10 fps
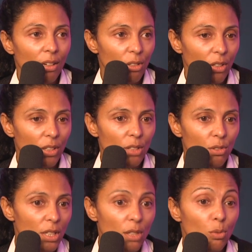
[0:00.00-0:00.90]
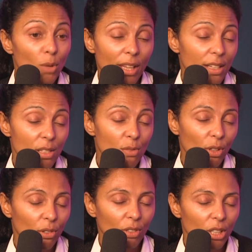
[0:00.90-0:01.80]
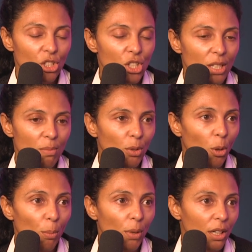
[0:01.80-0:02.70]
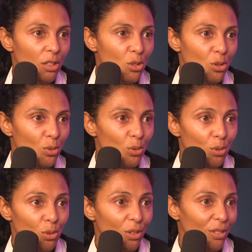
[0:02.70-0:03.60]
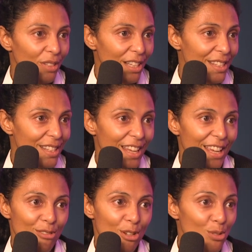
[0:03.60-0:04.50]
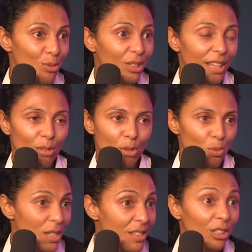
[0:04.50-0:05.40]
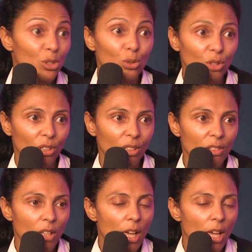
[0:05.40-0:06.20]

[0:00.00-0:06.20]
in a way that is very, very cheap compared to, let's say, what you would get with Western Union. Sure.